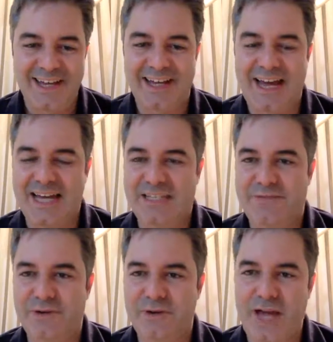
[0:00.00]
As
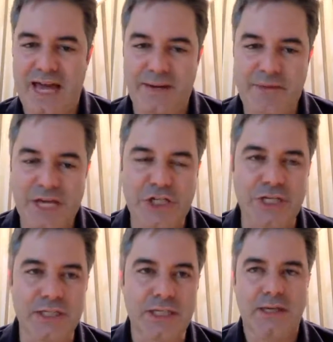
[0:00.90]
for
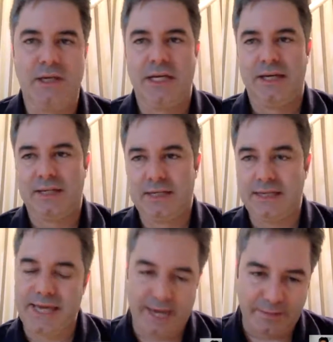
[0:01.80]
animations,
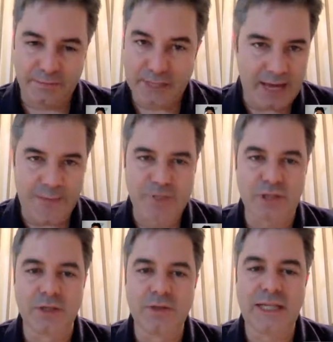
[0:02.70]
yeah,
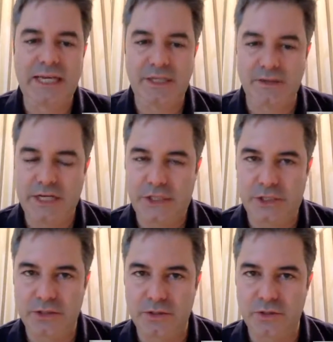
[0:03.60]
absolutely, you need
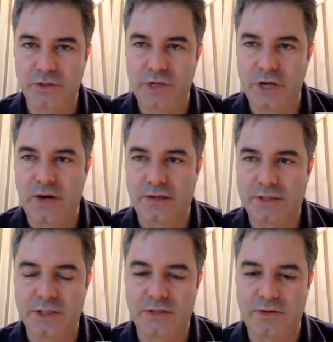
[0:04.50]
to know how
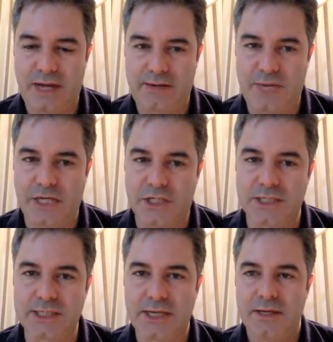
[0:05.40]
to do
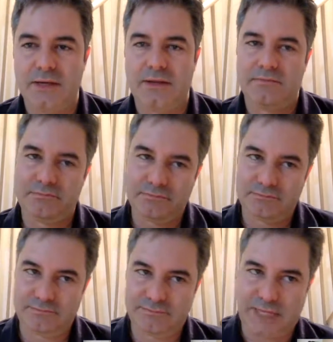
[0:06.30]
animations.
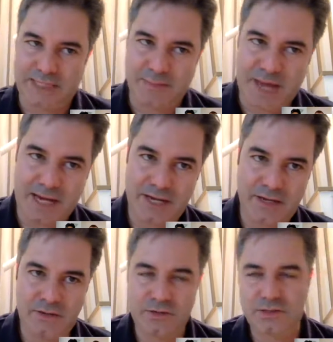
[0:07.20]
That's the bad
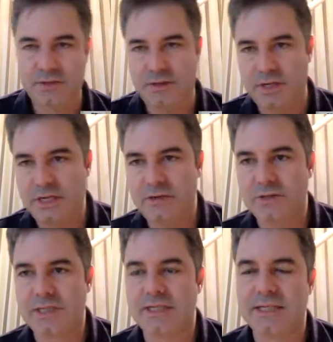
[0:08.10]
news. The good
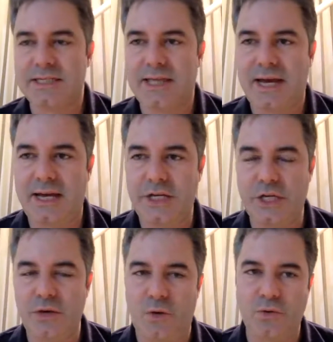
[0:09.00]
news is that
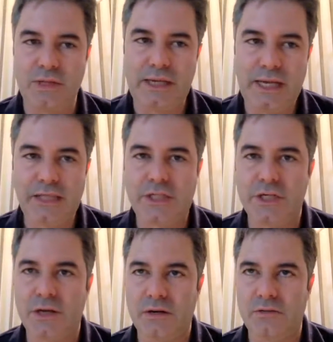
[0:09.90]
you only need
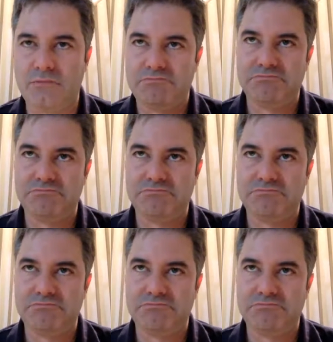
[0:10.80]
to know,